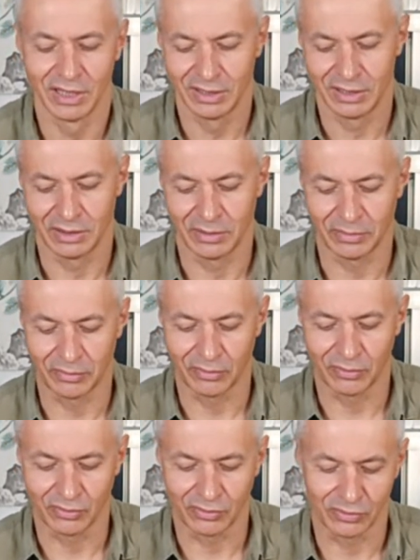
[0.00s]

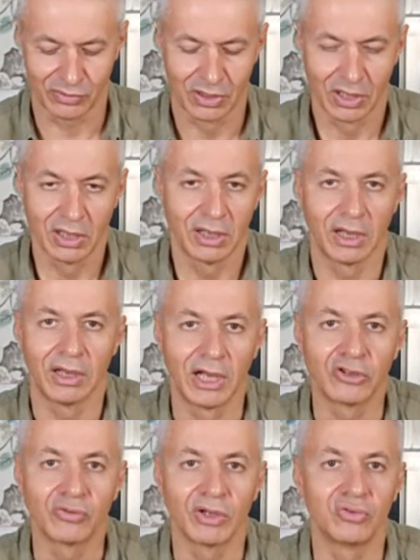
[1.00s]
And I
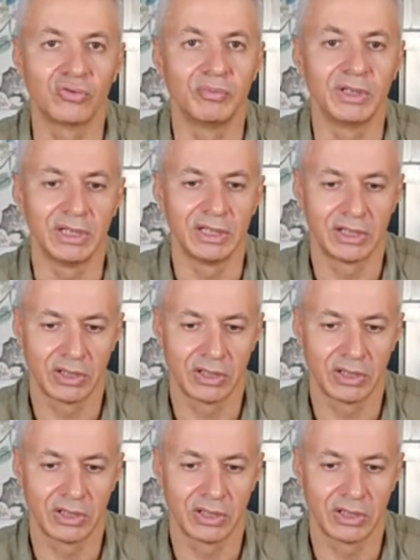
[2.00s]
try to be